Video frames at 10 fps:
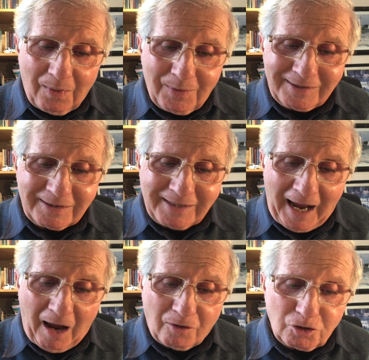This is
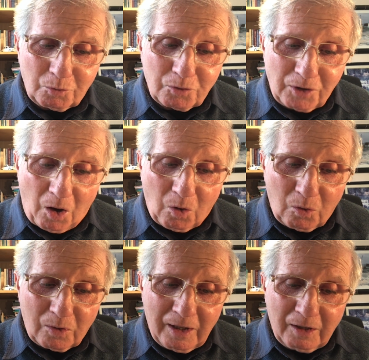how you will
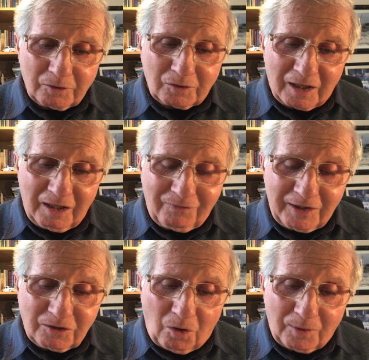know that the
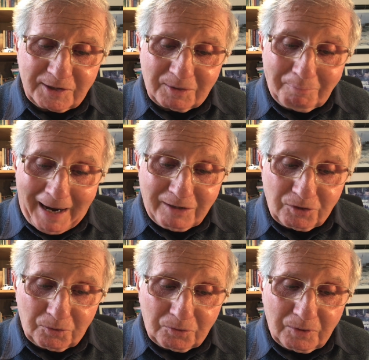living God is among
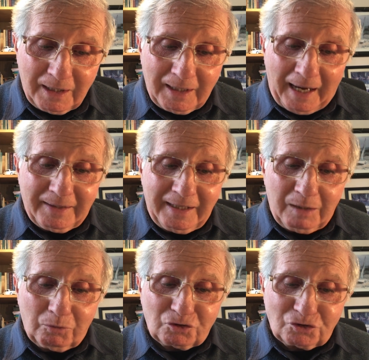you, and he will